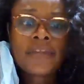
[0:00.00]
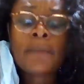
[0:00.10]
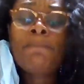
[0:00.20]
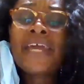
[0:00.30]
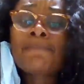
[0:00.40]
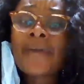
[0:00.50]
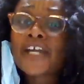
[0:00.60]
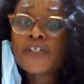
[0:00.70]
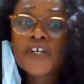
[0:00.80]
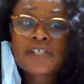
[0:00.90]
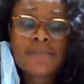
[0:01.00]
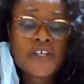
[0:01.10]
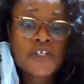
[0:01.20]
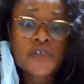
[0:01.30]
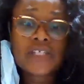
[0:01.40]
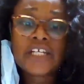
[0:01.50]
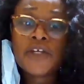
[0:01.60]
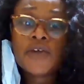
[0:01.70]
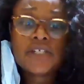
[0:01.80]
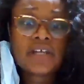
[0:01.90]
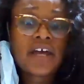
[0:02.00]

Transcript: big megachurch ministers in Houston.